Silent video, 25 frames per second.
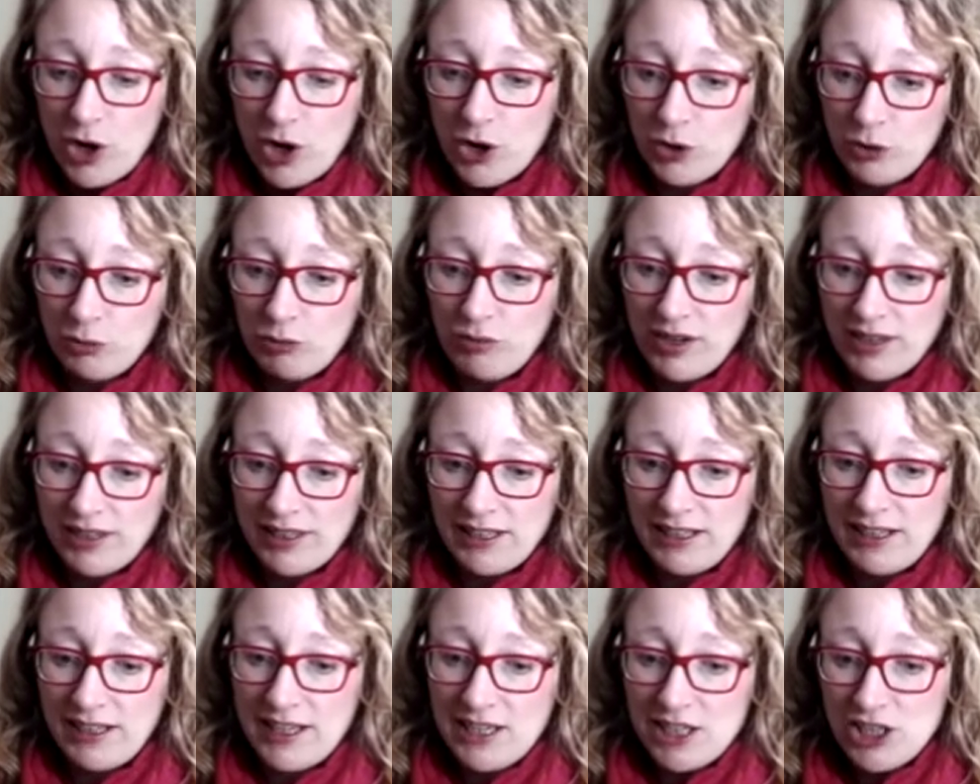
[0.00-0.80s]

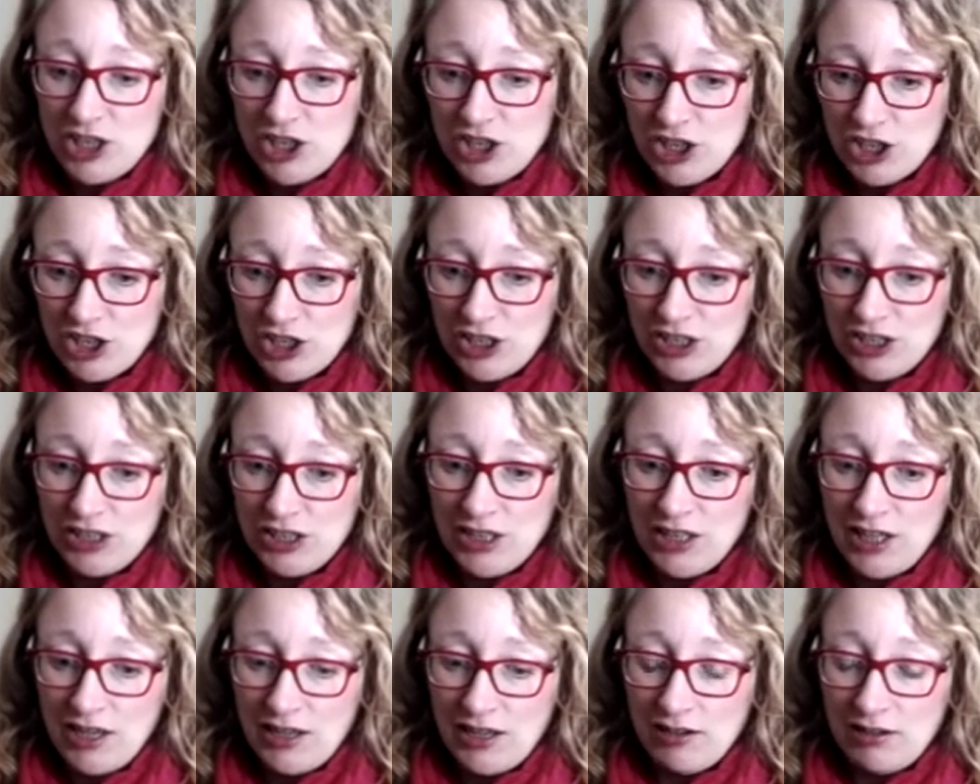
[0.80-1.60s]

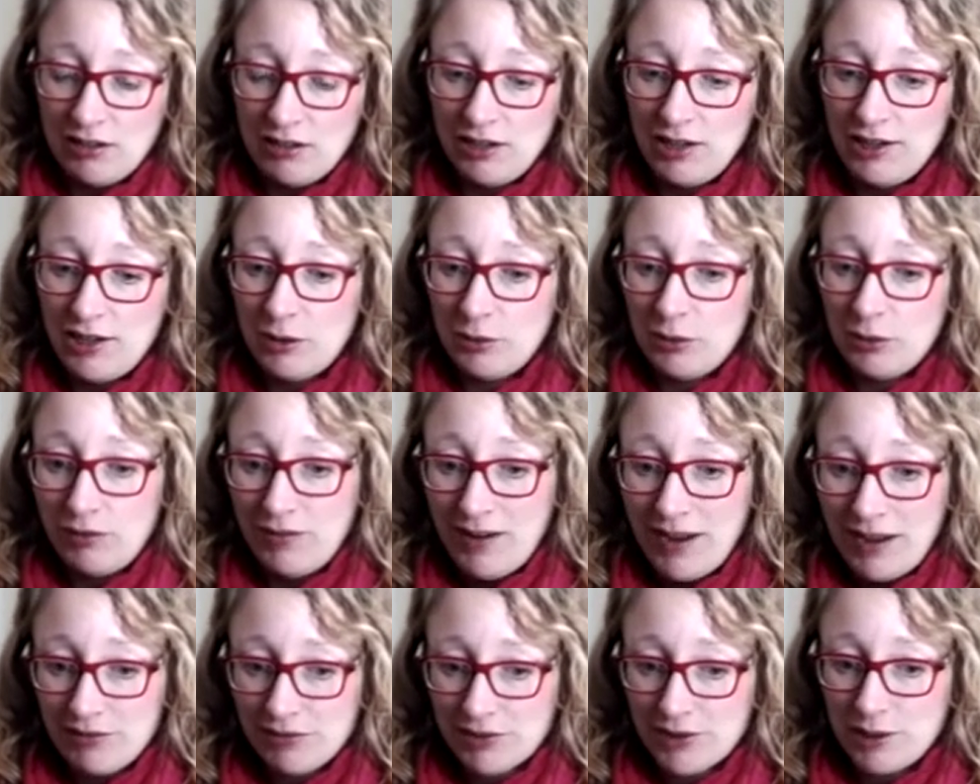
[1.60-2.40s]
co-regulation and our low
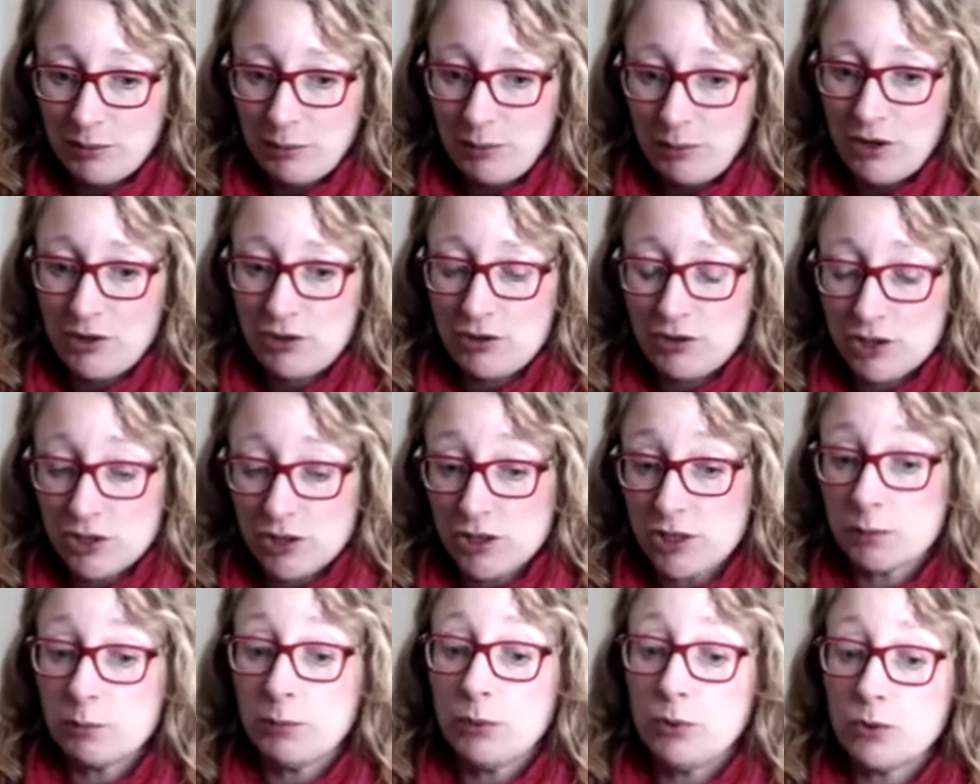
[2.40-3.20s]
arousal approach
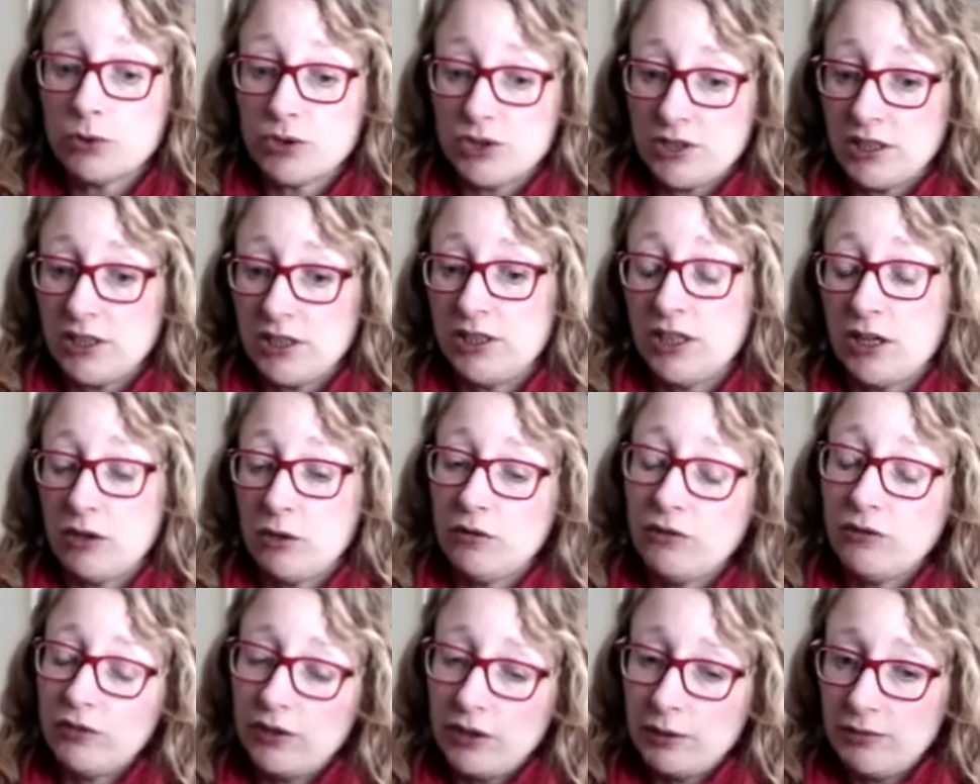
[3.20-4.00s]
and supporting you know
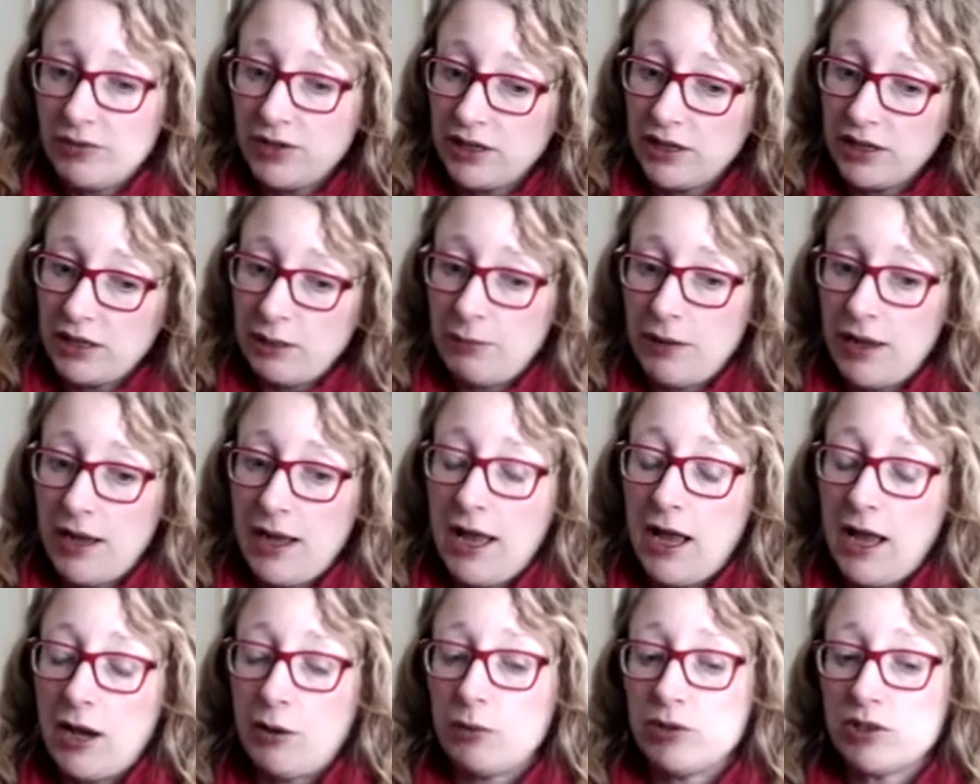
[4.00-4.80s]
often i'm thinking
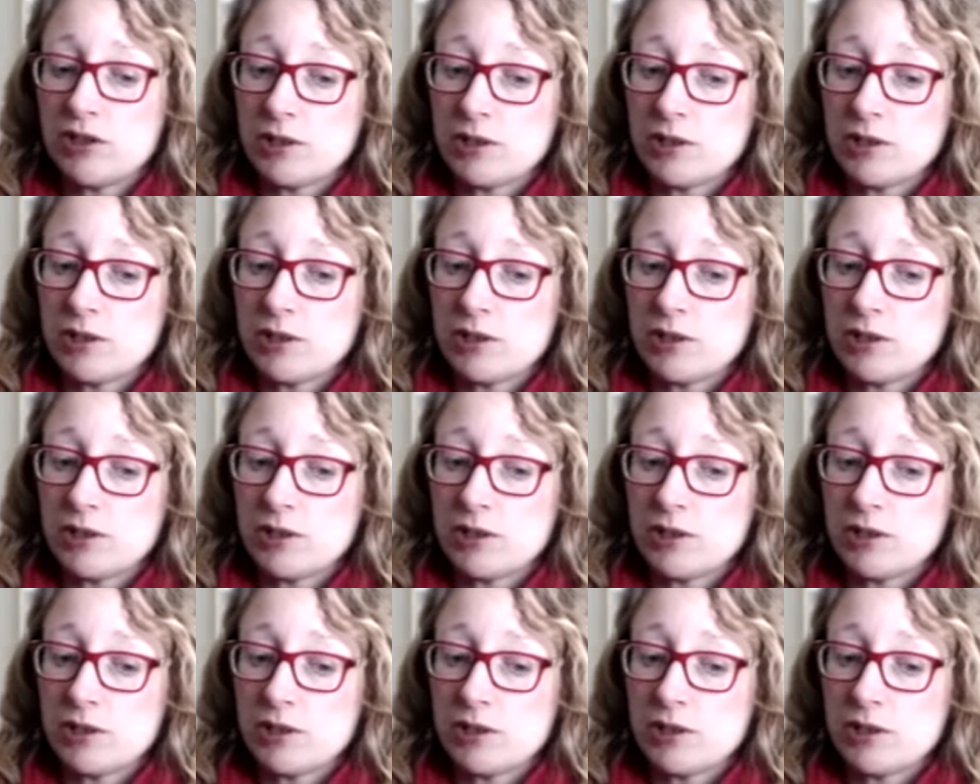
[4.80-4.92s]
about how we